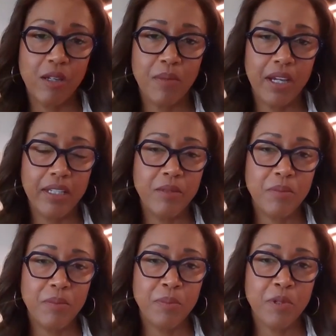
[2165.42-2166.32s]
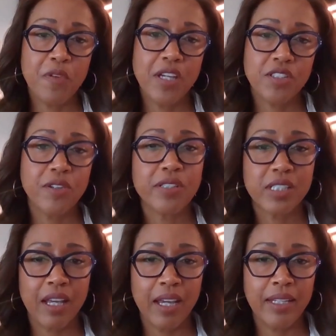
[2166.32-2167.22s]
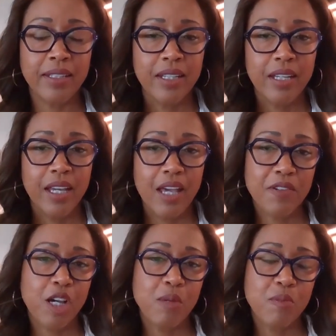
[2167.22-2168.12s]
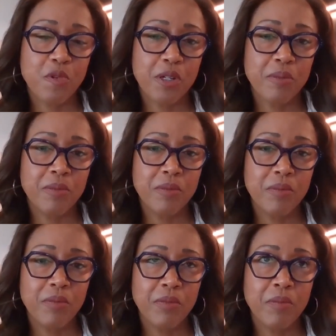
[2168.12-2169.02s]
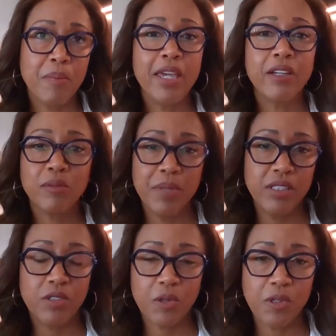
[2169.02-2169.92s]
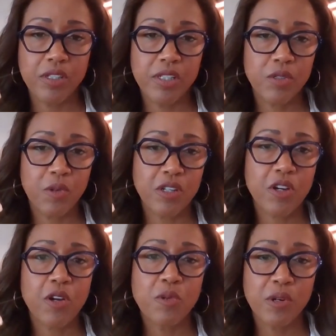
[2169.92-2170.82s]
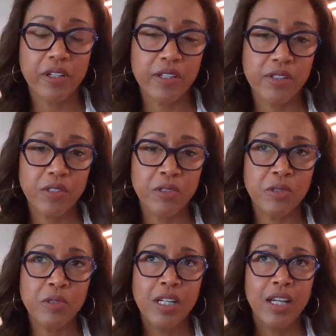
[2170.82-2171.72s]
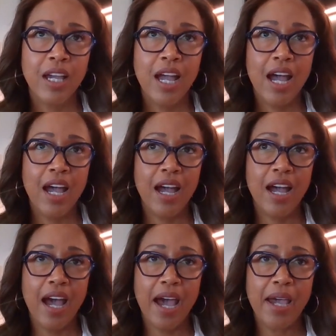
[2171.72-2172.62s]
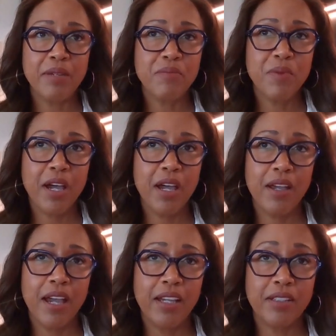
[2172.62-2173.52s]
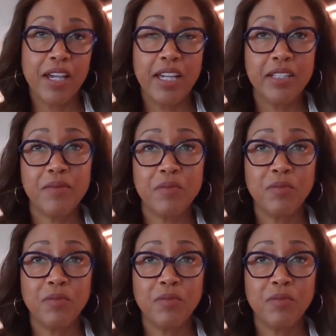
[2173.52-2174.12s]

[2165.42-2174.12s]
my professional side have come from male mentors or coworkers who I, I